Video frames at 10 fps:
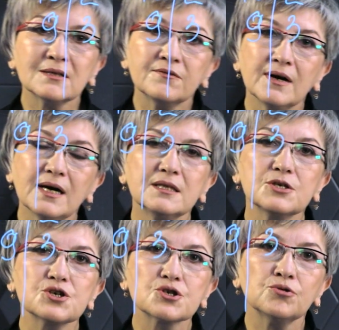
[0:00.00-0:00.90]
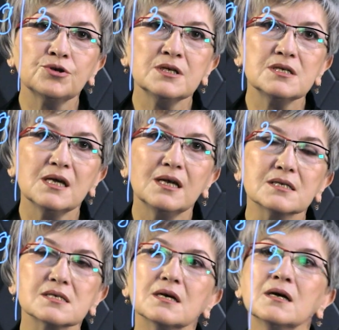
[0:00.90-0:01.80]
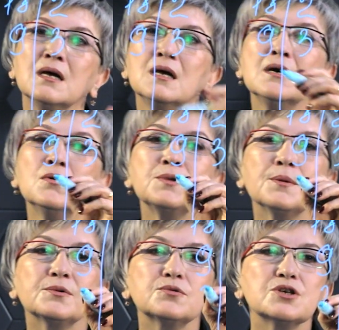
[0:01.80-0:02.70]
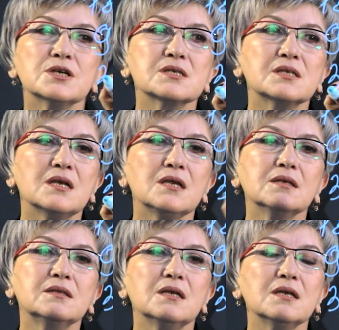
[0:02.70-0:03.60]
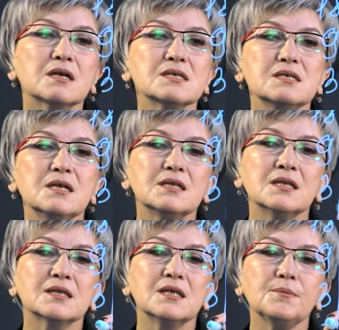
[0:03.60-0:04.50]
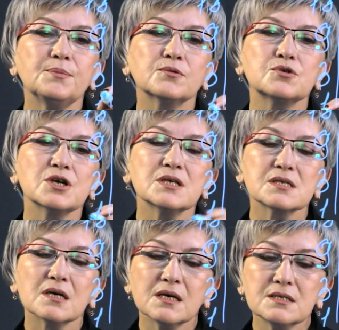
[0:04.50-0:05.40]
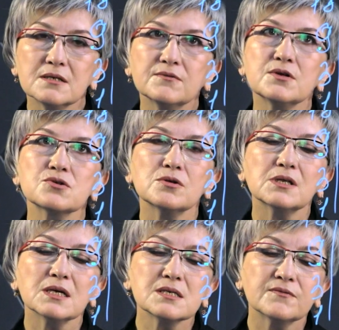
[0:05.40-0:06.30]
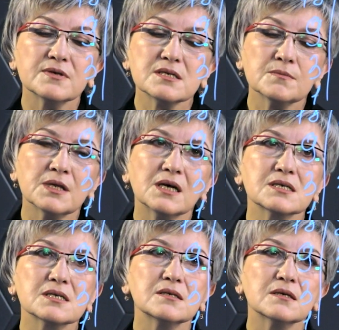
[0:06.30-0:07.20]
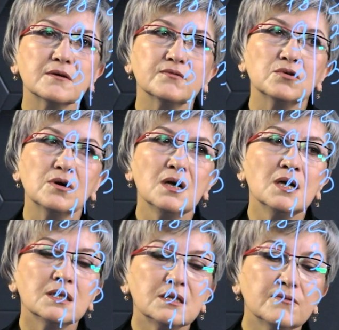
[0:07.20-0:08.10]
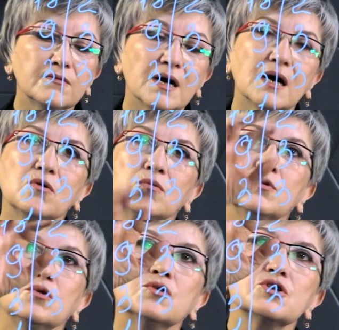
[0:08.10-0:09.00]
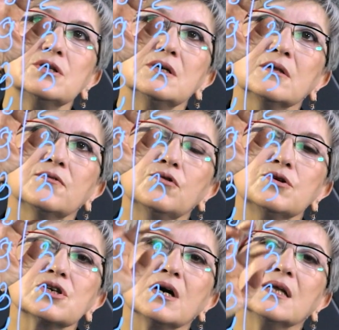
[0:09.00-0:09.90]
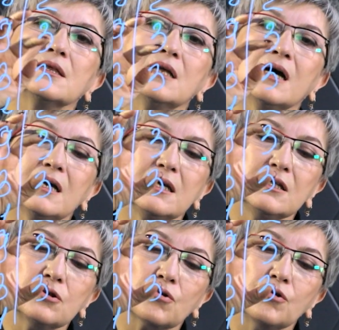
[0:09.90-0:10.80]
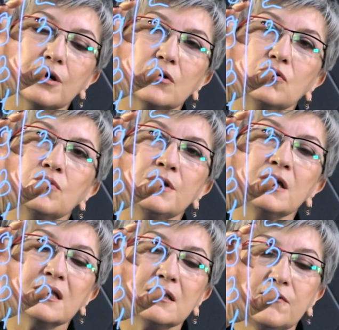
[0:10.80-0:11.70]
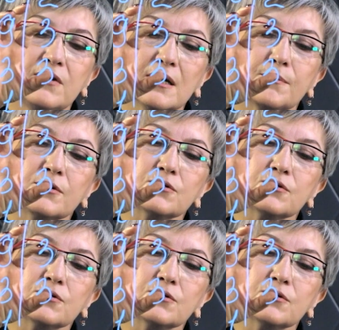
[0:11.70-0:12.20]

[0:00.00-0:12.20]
divide evenly by 2, I'm getting 3. If you divide 3 by 3, you get 1. As a result, 18 equals 2 times, a couple of 1s, and I have 2 3s.